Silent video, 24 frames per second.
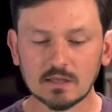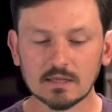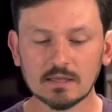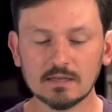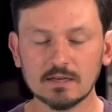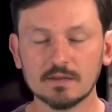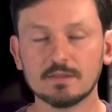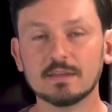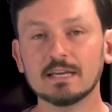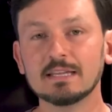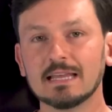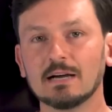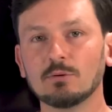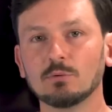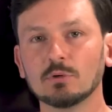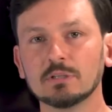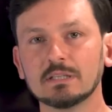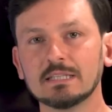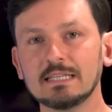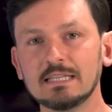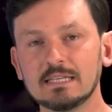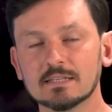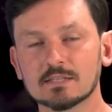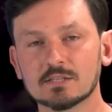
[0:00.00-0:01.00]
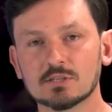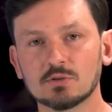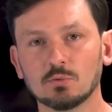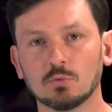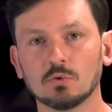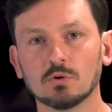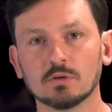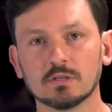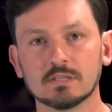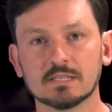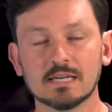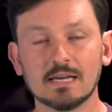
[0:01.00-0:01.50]
And I think that will lead us
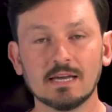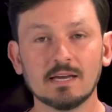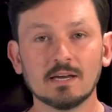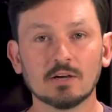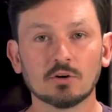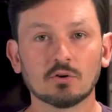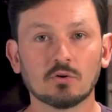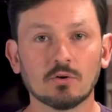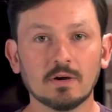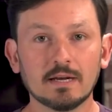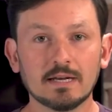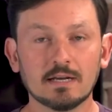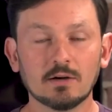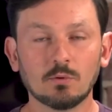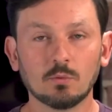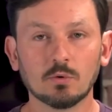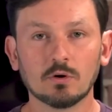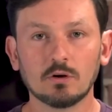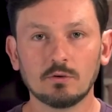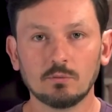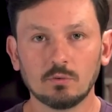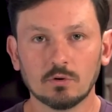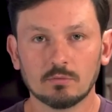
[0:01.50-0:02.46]
towards creating a world